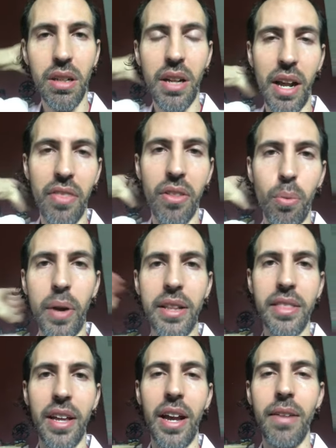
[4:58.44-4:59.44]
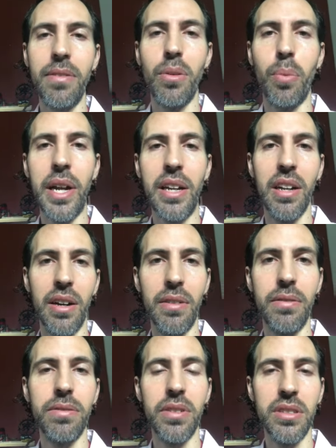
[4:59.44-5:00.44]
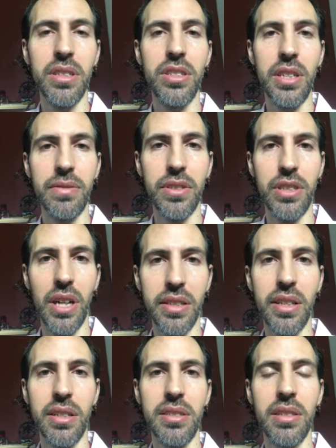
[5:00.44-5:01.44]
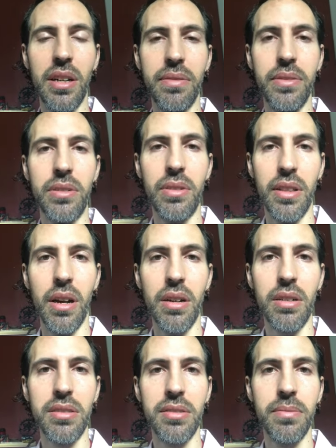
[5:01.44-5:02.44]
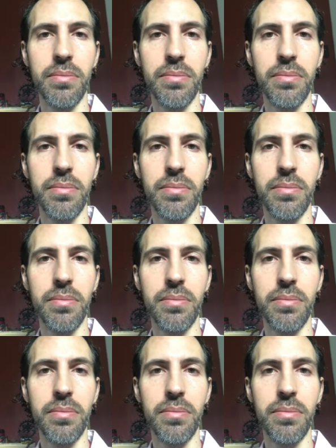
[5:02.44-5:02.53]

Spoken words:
and the heavy weight of the Shiva Jatas, of the dreadlocks,